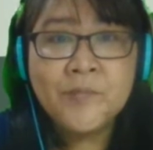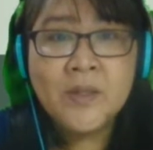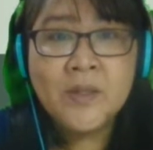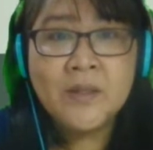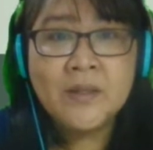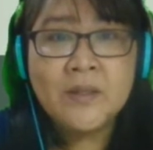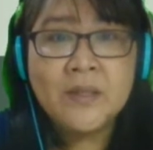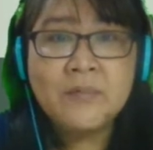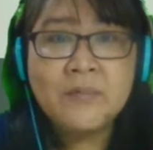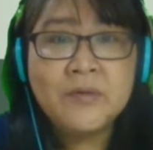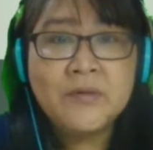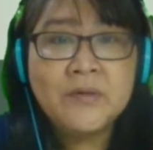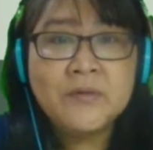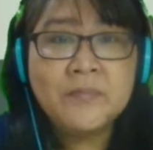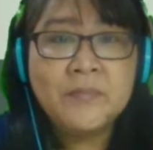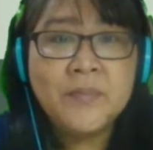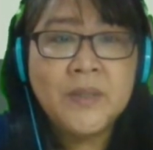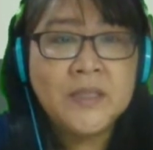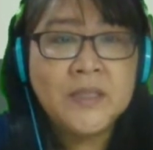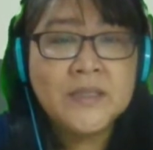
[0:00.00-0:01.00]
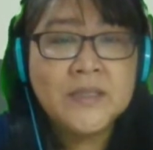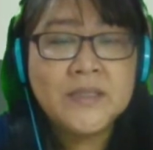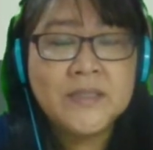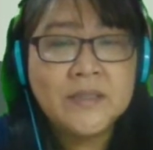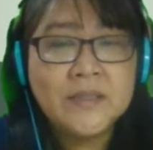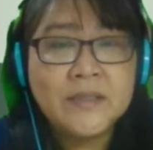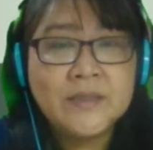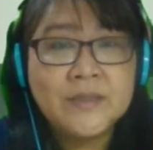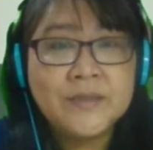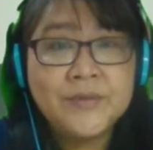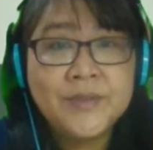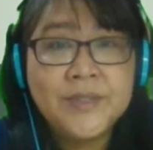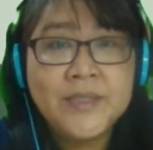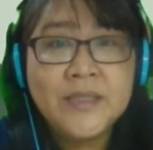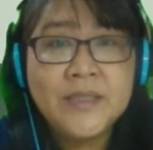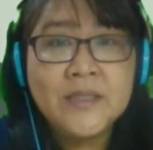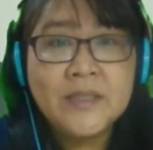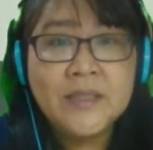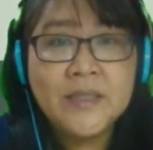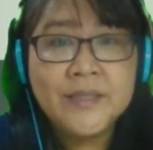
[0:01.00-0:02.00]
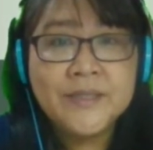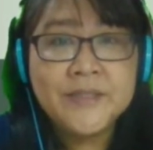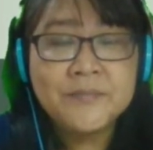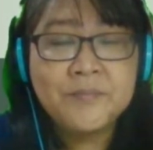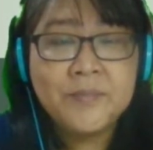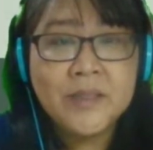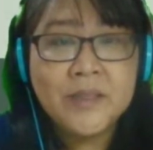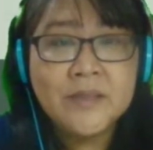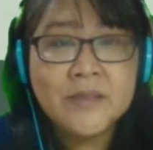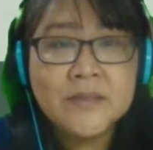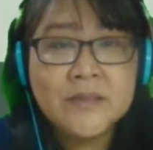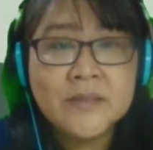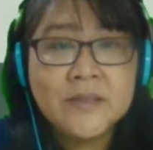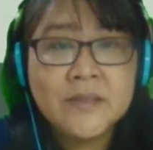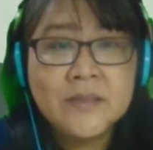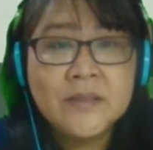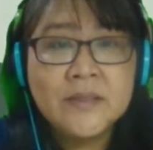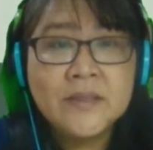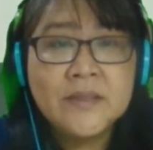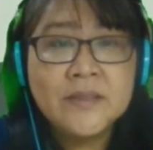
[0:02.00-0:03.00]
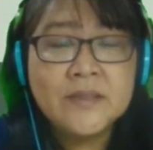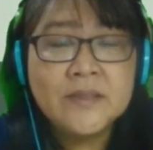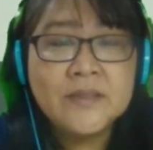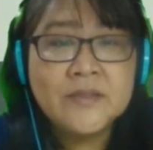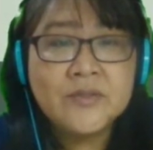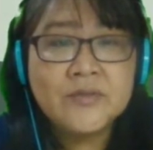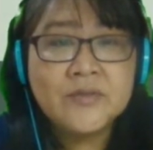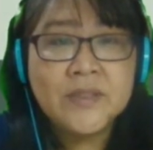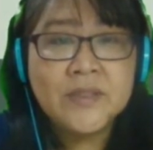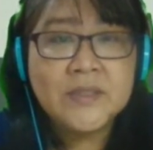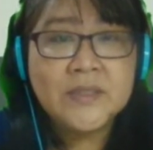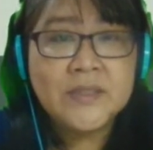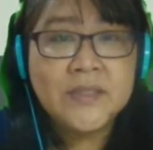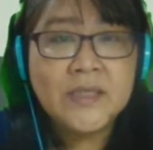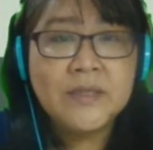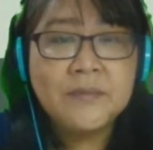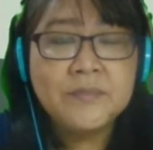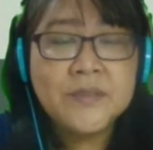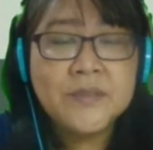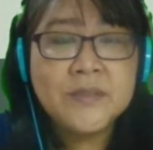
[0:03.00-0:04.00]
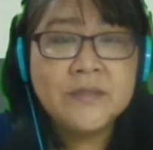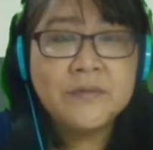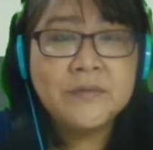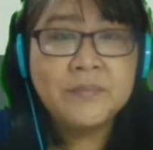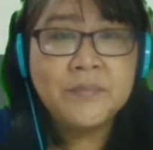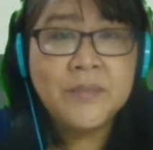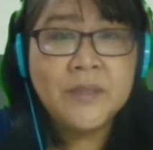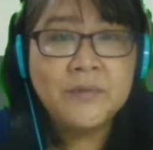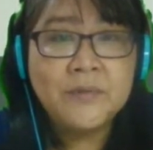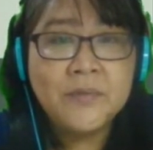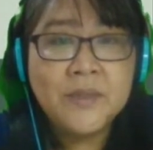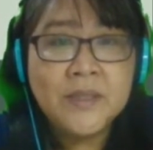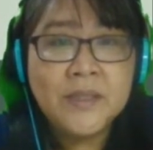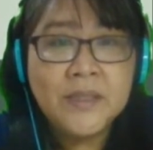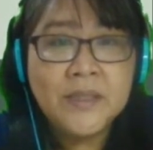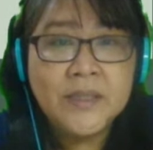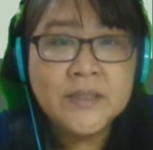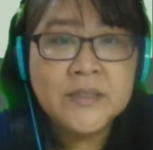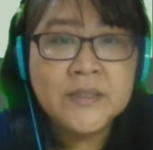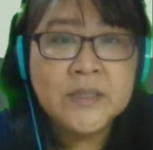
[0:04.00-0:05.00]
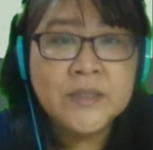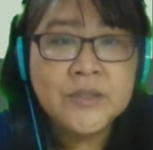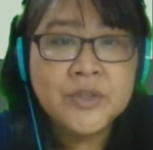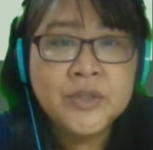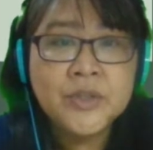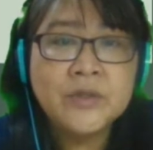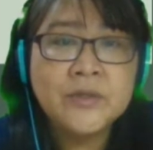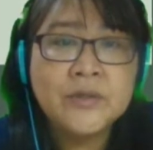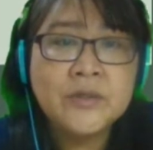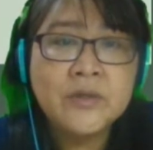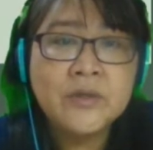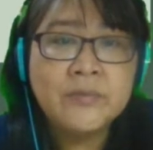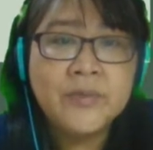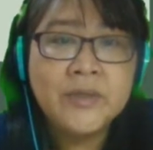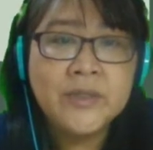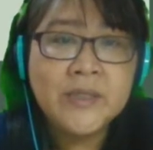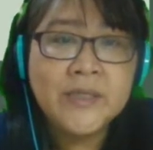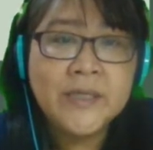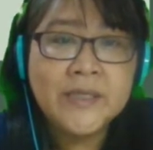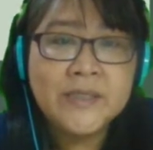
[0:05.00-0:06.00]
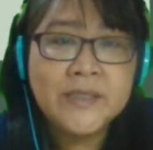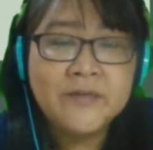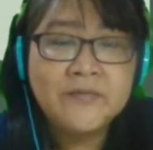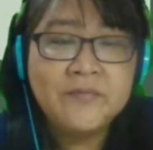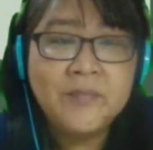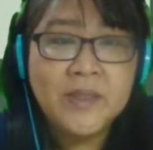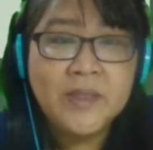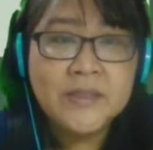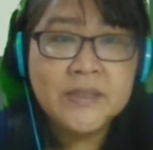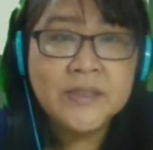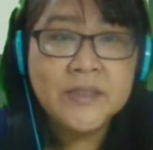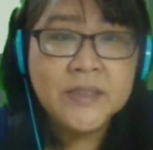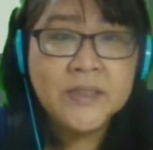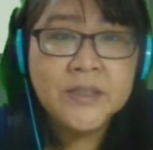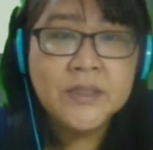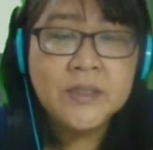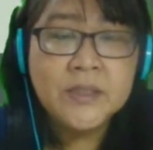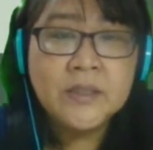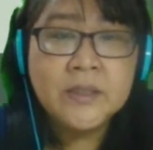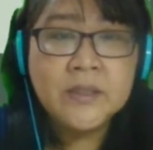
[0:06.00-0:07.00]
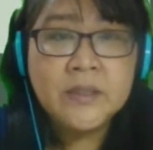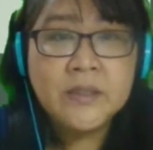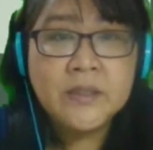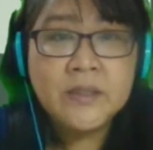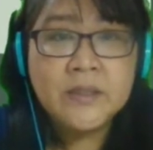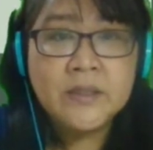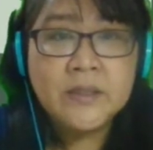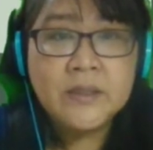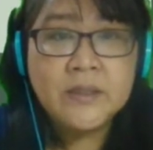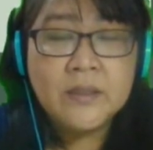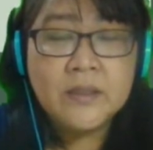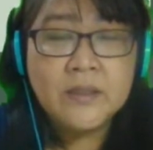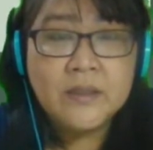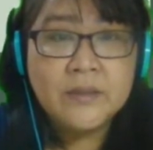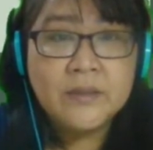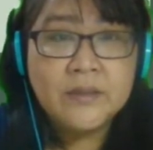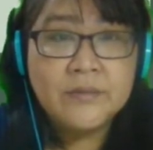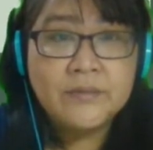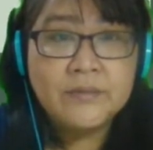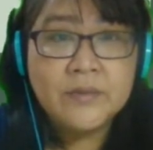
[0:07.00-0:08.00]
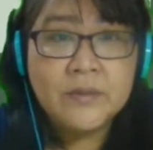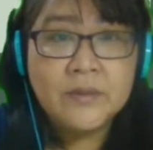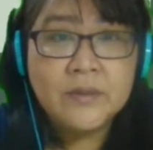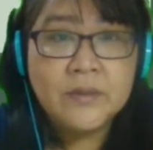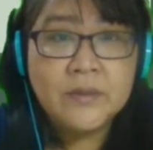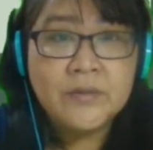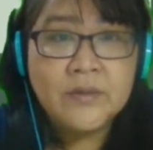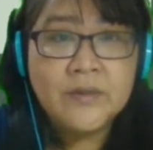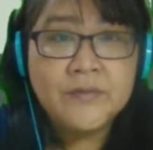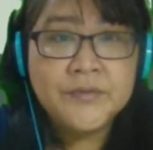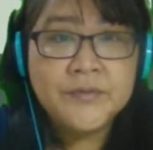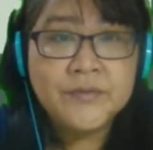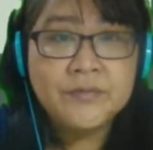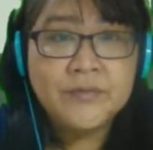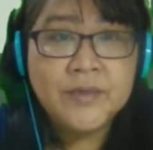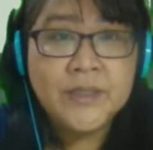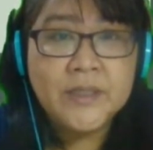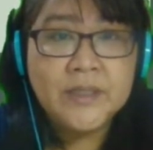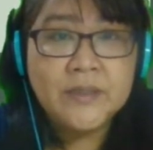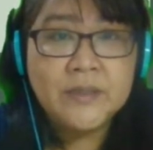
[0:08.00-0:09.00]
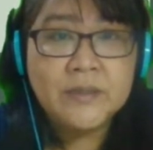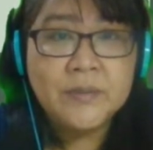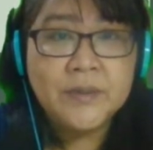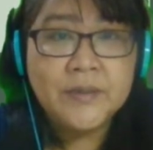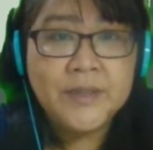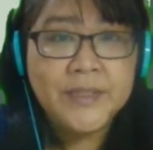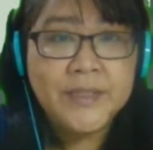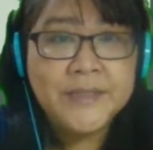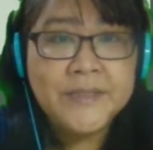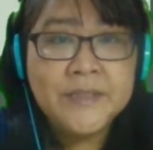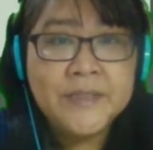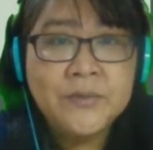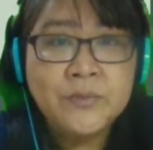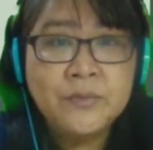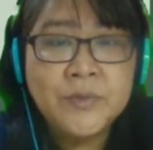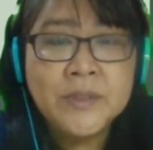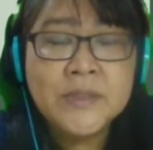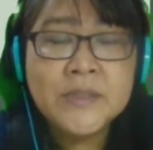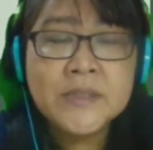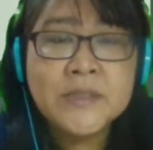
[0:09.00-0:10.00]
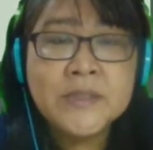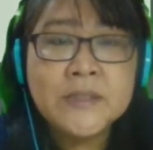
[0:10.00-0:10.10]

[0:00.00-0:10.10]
Number of parts, there are 3 test parts. So the types, part 1 is short communicative message. You have to write about 80 words.